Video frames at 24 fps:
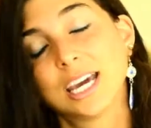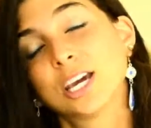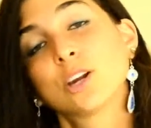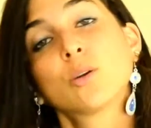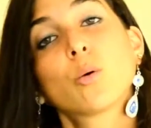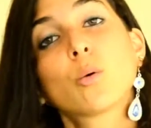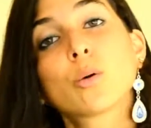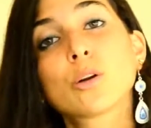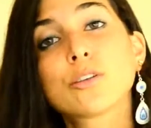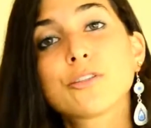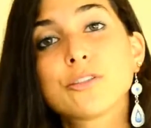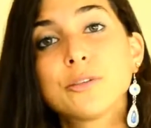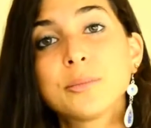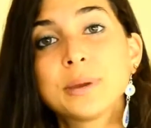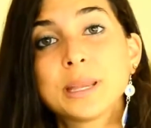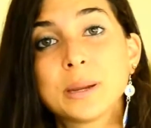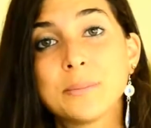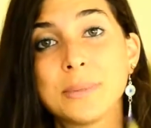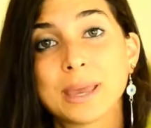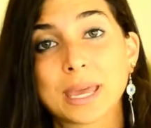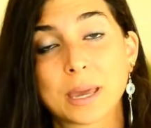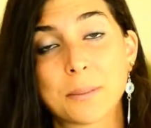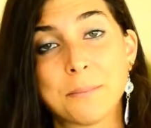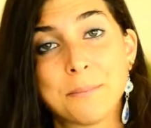In order for me
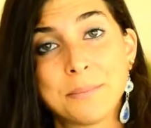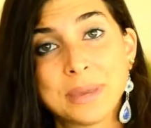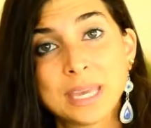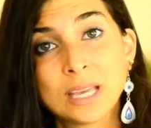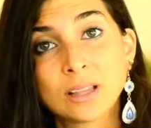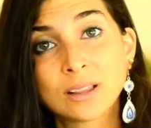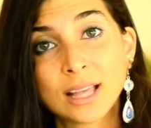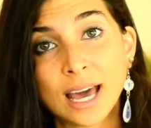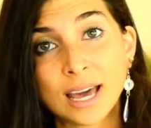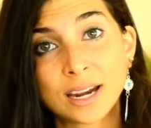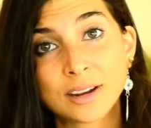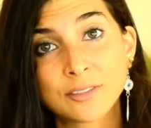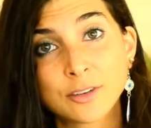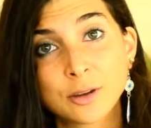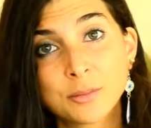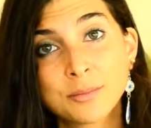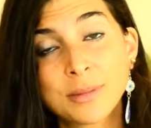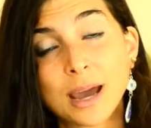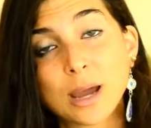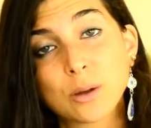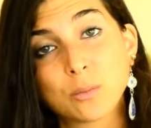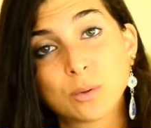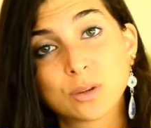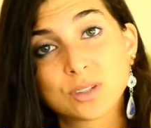to make a meal out of them,
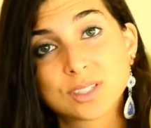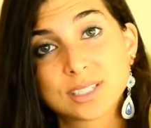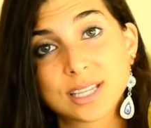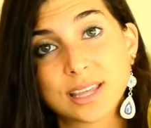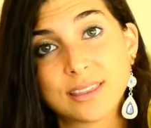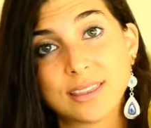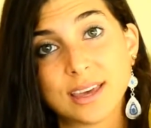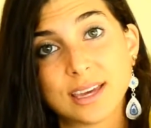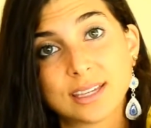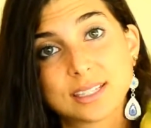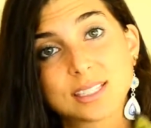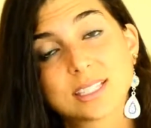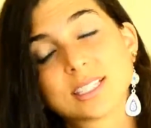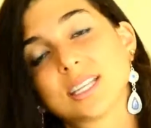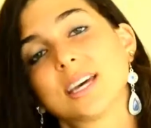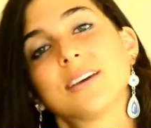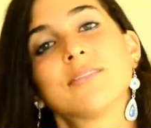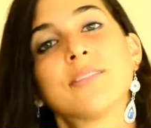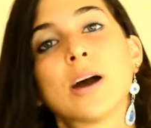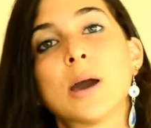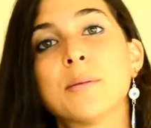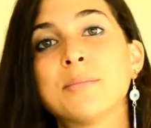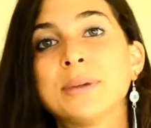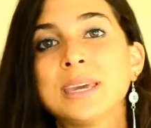I will say this.
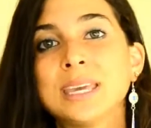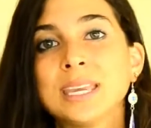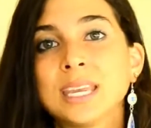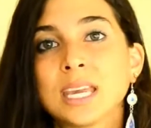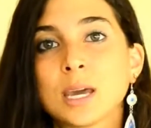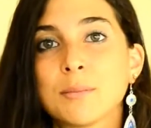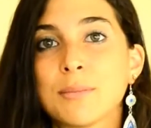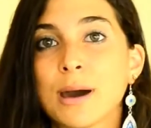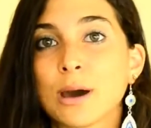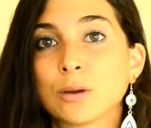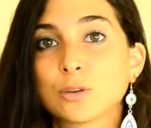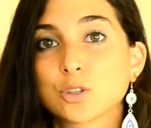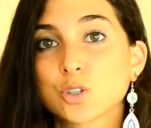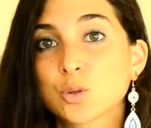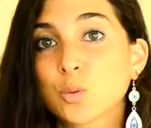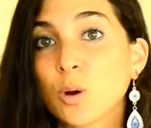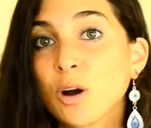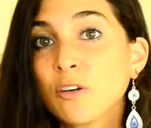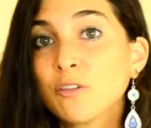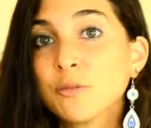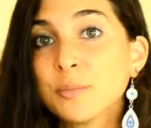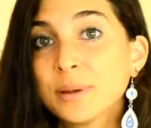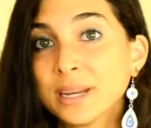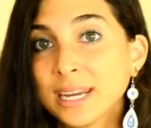If I'm eating about
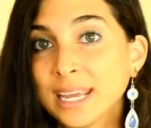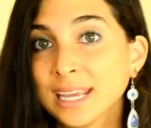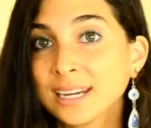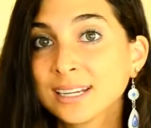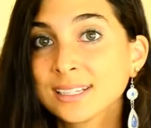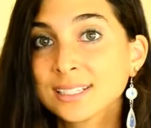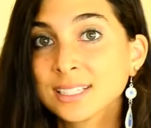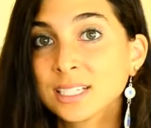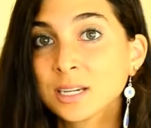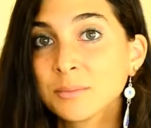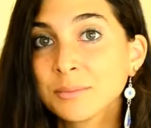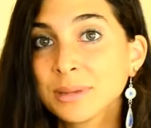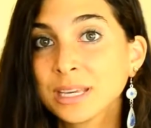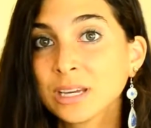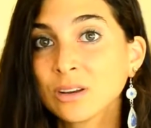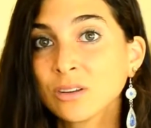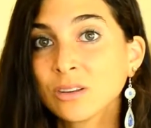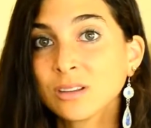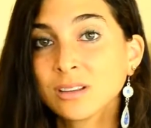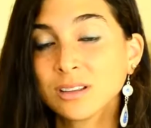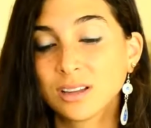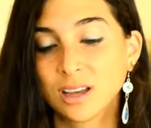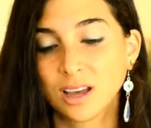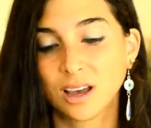12 bananas in a
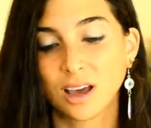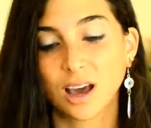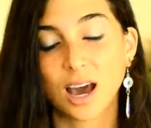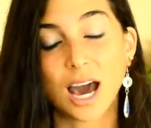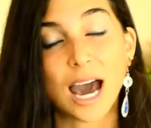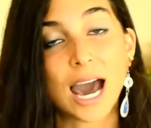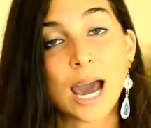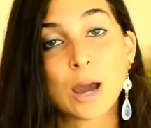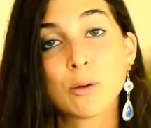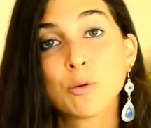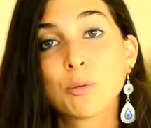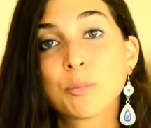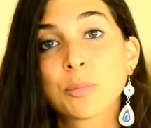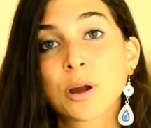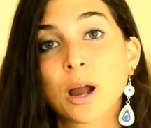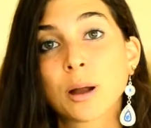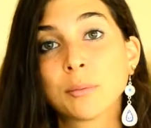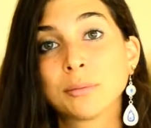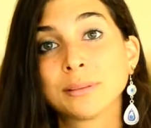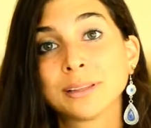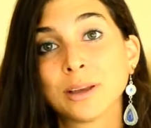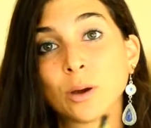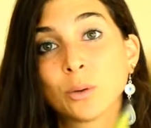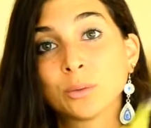meal, I will
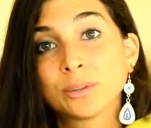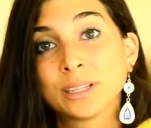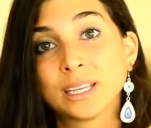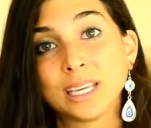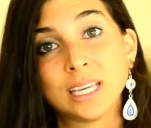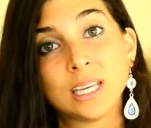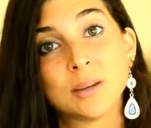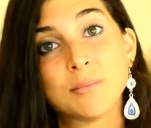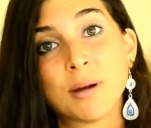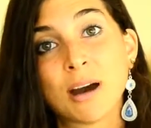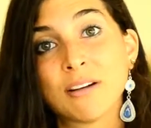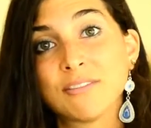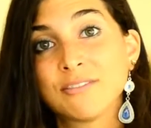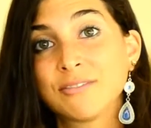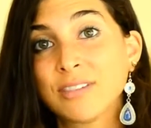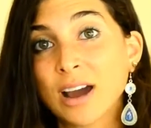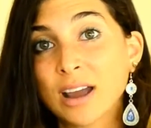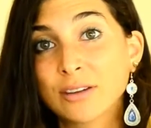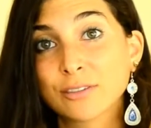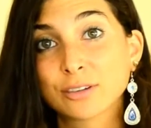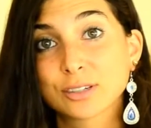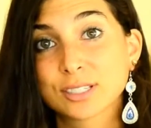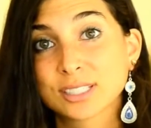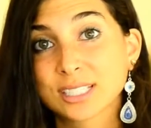probably only eat about
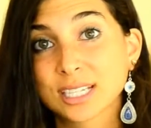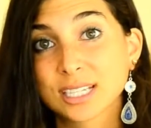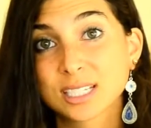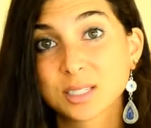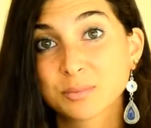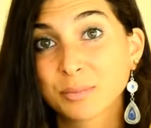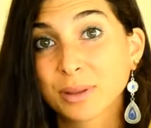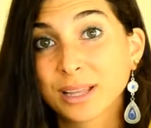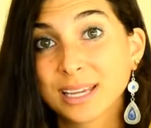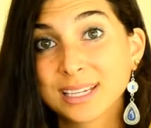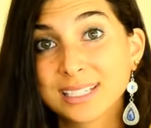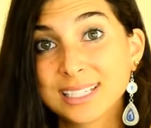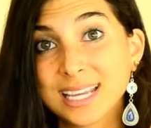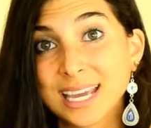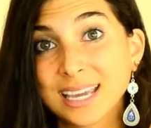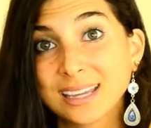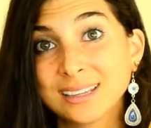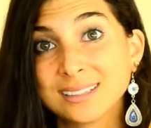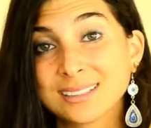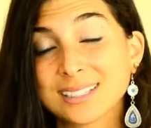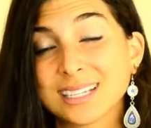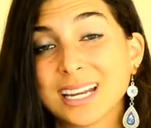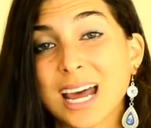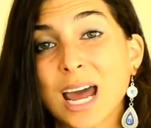5 or 6
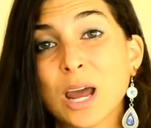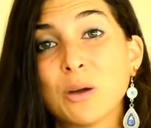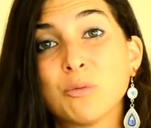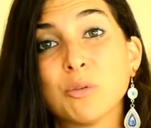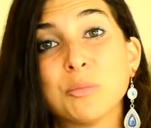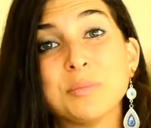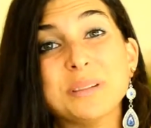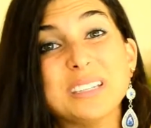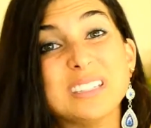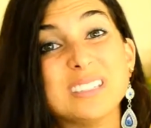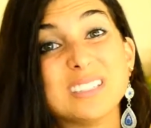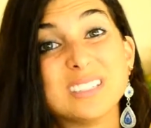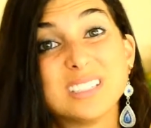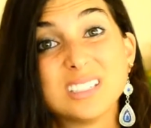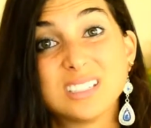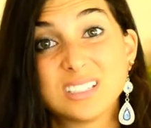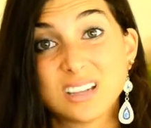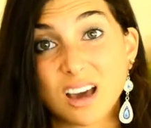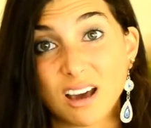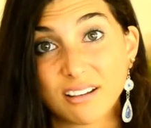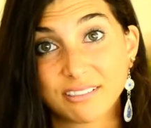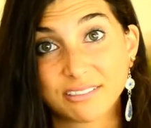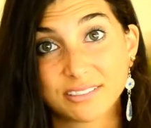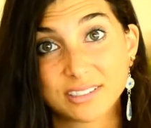plantains, and I will be
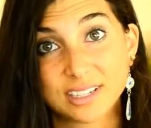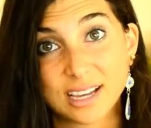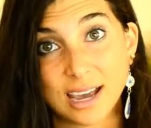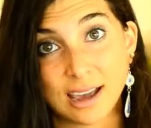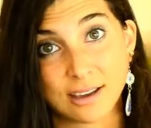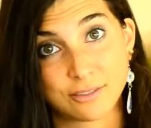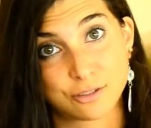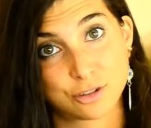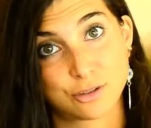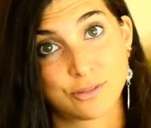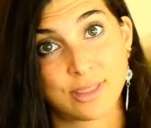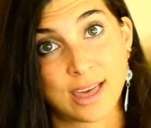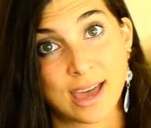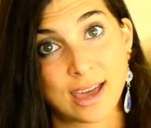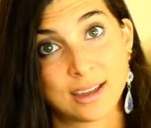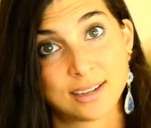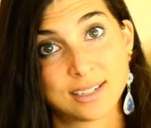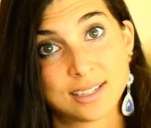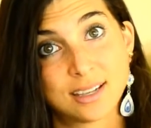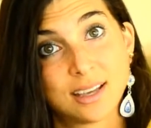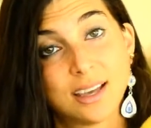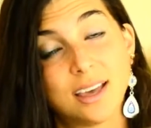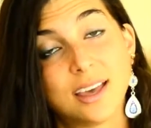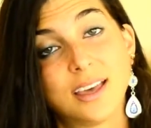stuffed after
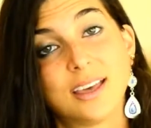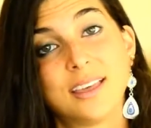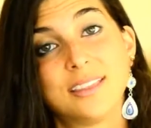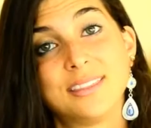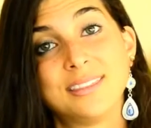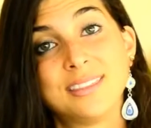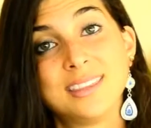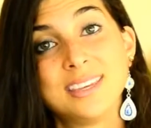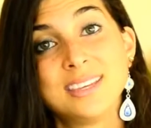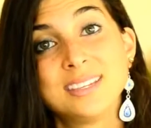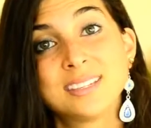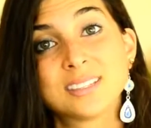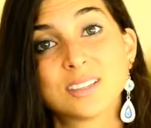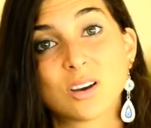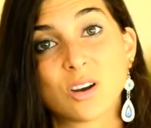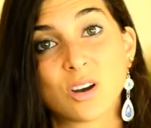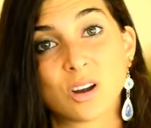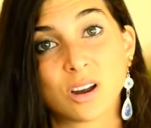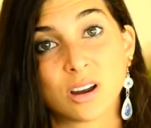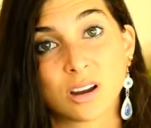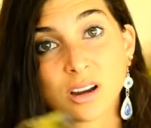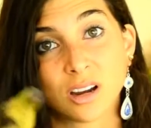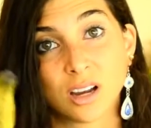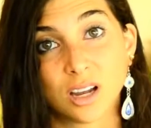that. These
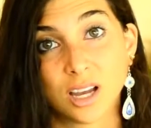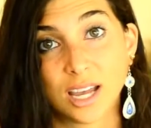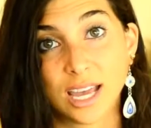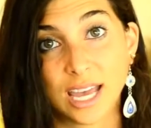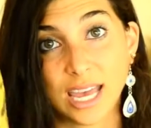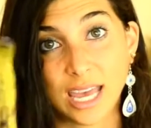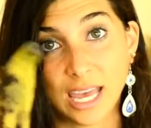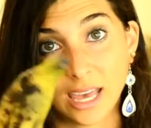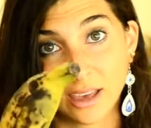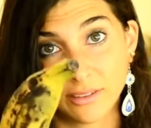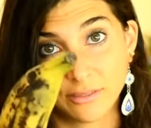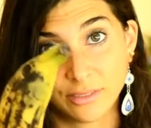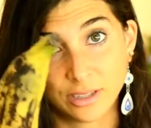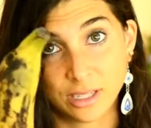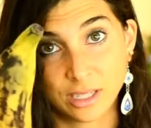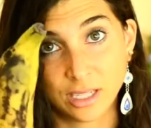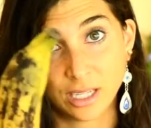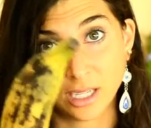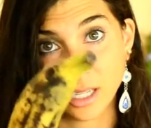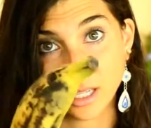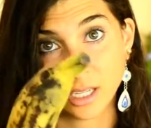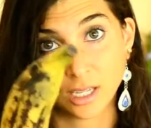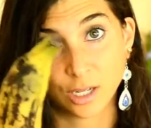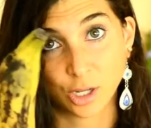are heavy
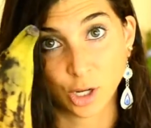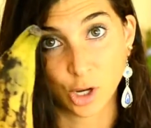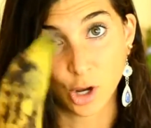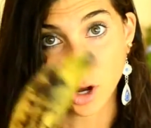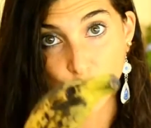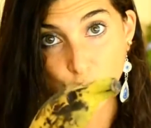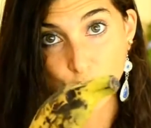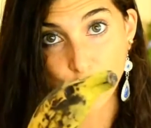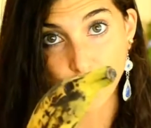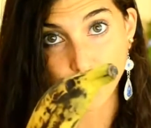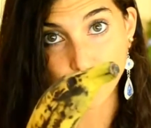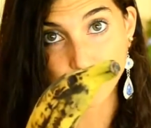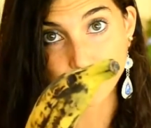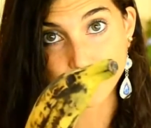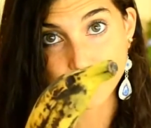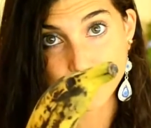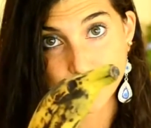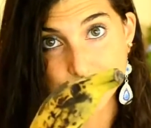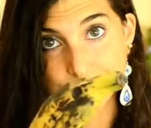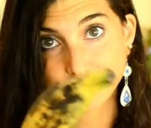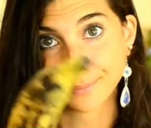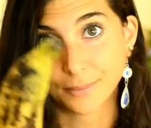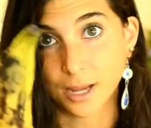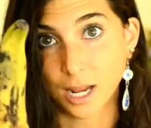in carbs.
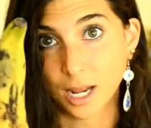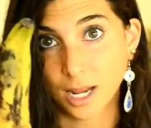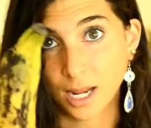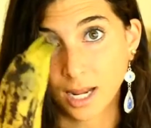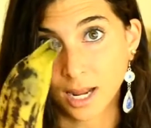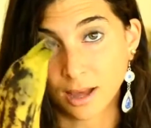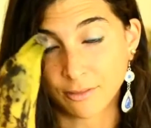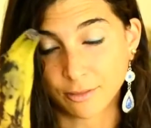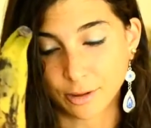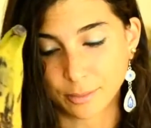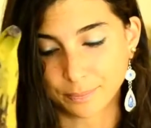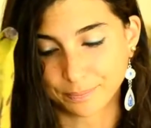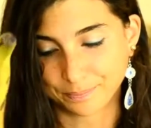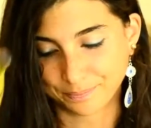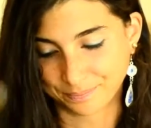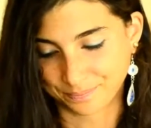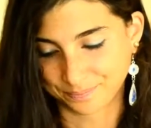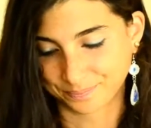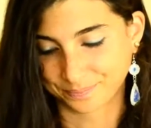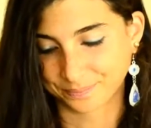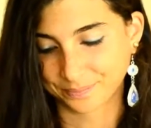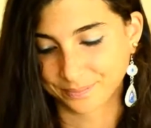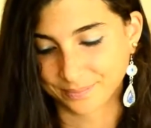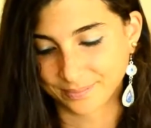Love them.
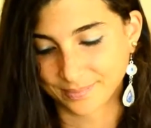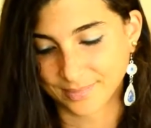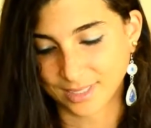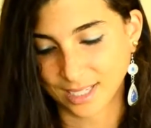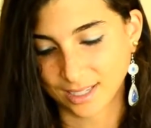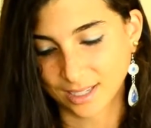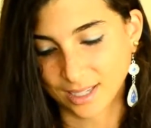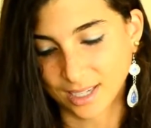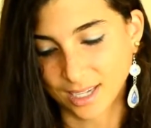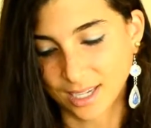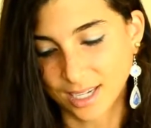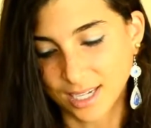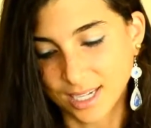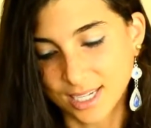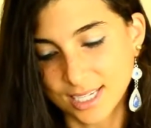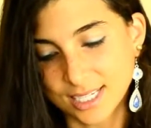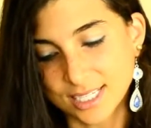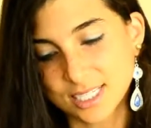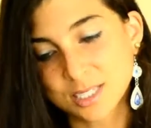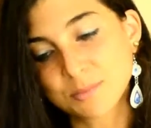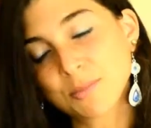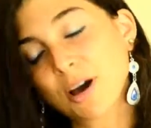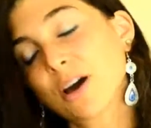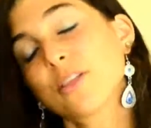
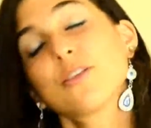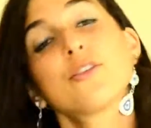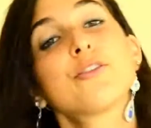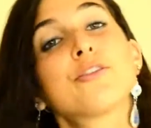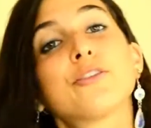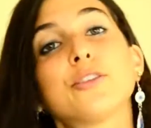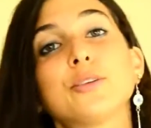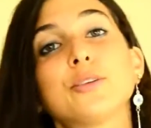Some other